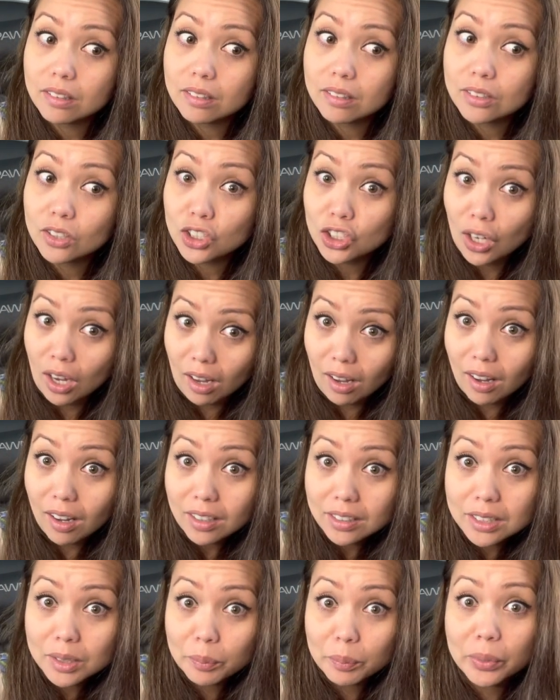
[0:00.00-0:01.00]

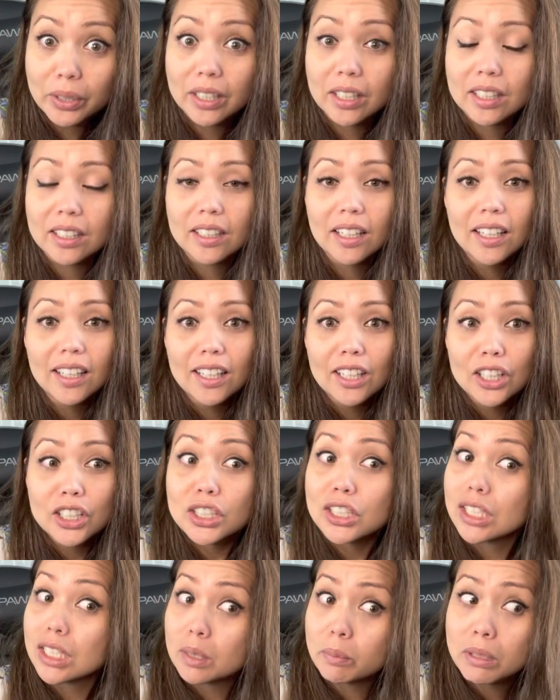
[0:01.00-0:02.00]
shocked, but
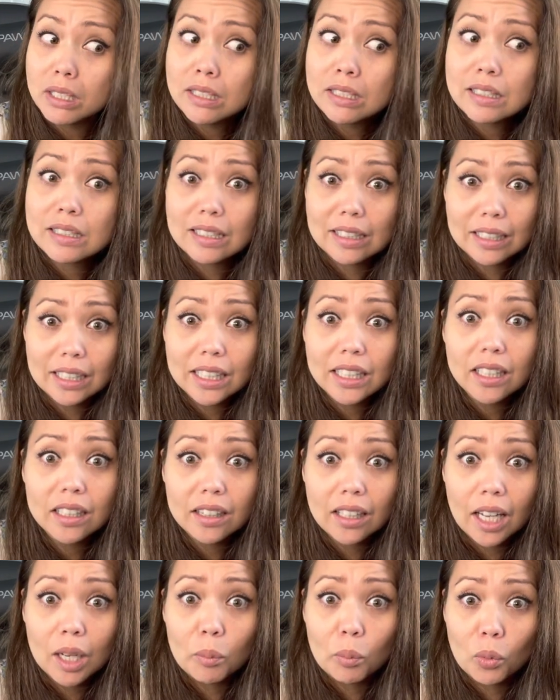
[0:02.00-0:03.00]
she's been singing a
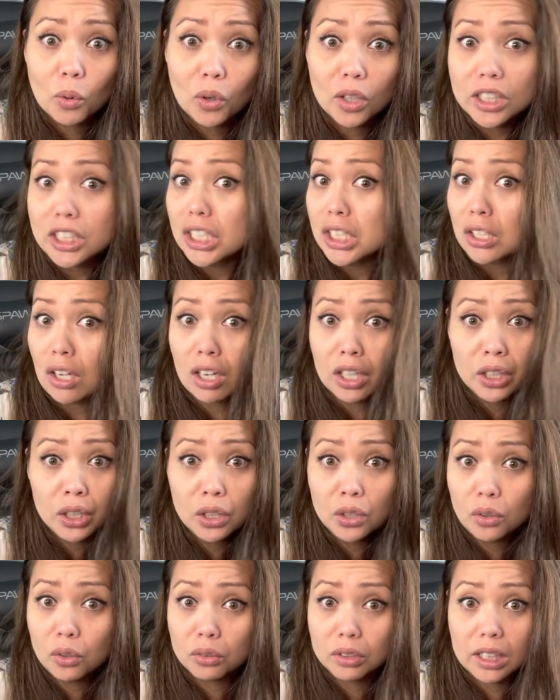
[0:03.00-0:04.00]
lot more just on
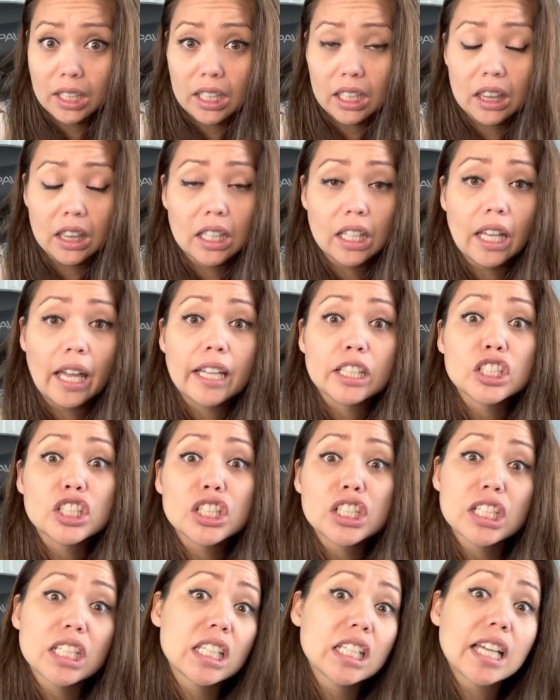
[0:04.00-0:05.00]
her own lately, and
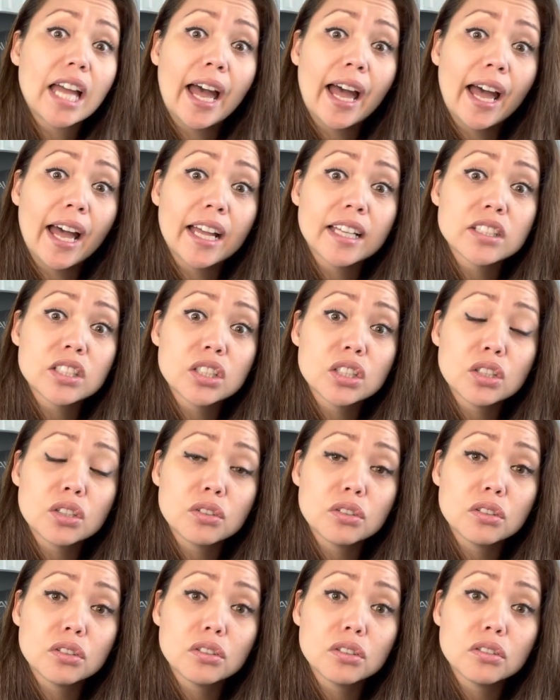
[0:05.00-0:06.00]
she asked
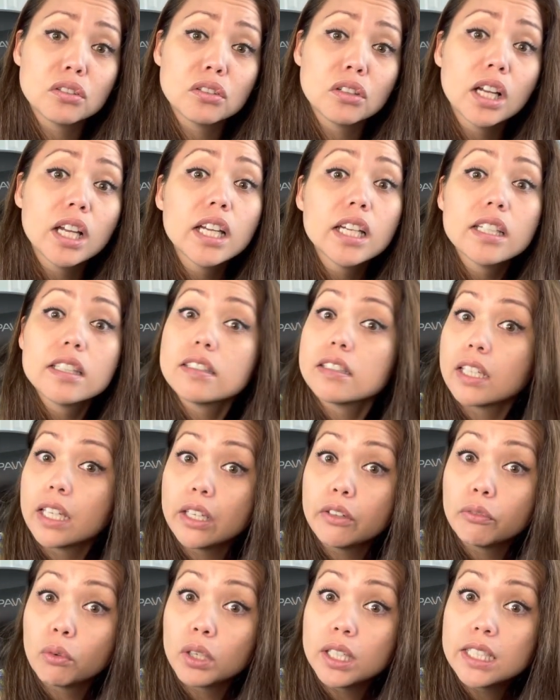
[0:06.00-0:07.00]
to
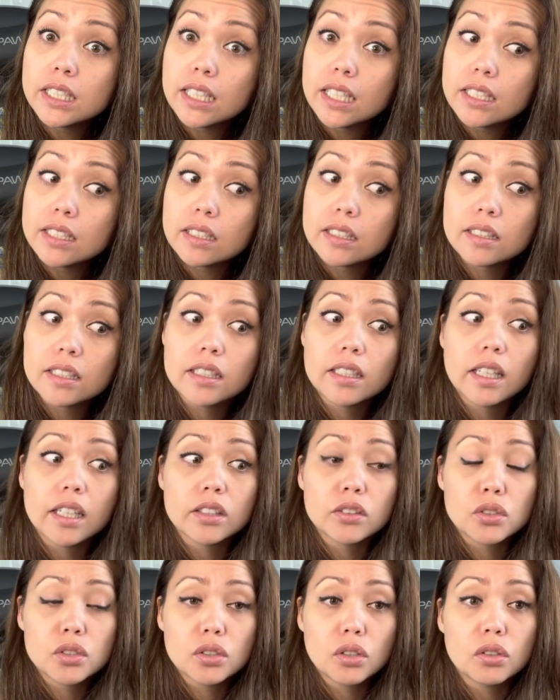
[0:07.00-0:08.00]
take voice lessons
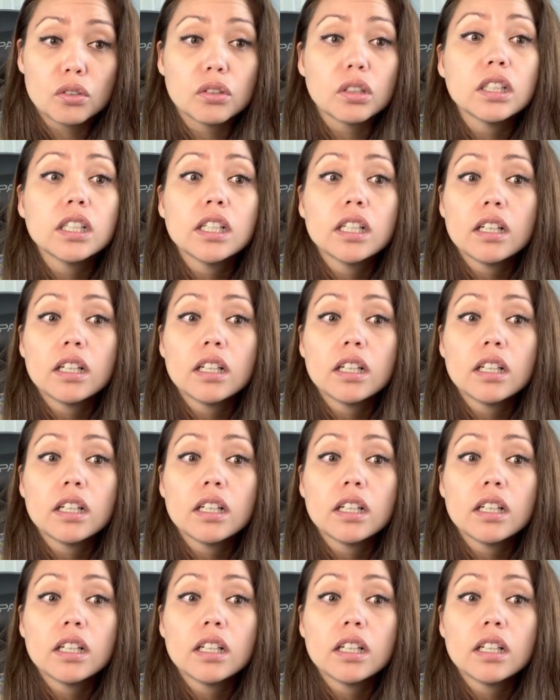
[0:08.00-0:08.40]
again. So